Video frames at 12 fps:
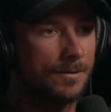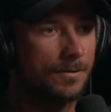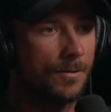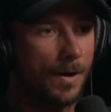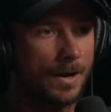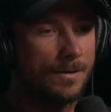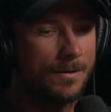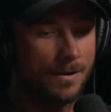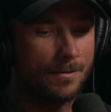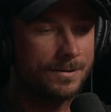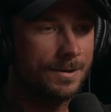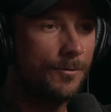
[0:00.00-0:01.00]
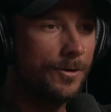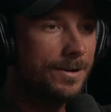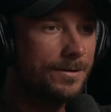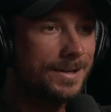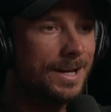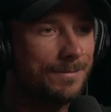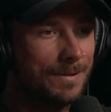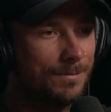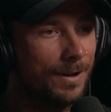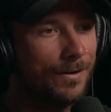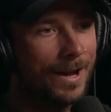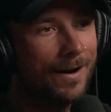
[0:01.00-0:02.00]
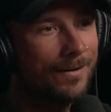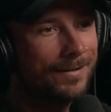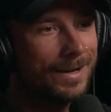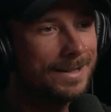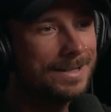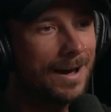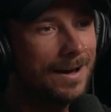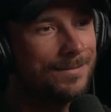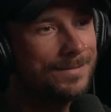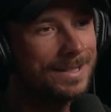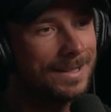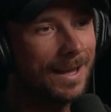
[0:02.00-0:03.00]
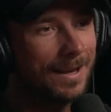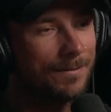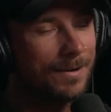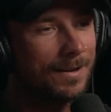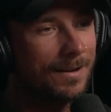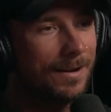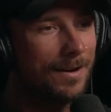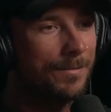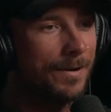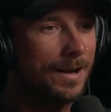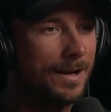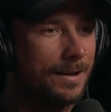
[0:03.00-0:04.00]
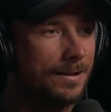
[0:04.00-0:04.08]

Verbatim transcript: quite you know some windows had to be blown out at times and like we you know but